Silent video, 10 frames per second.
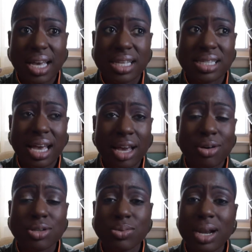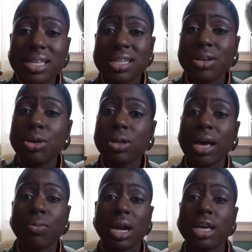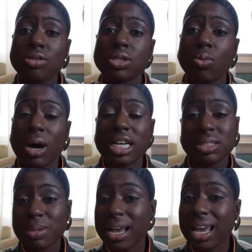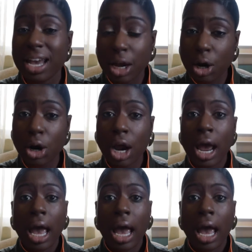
and tangles. When I tell you, like, when I used to wash my hair